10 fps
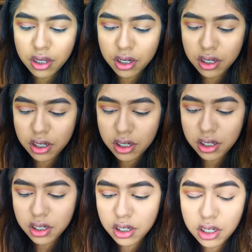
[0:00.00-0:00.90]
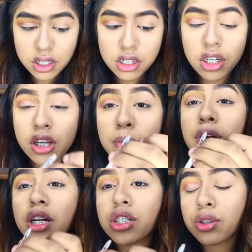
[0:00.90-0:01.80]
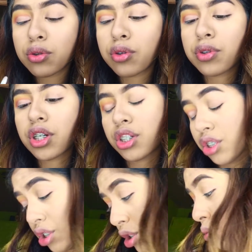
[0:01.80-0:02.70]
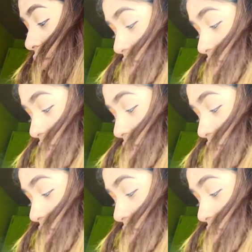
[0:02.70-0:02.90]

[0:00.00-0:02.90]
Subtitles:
the concealer brush, which I should have used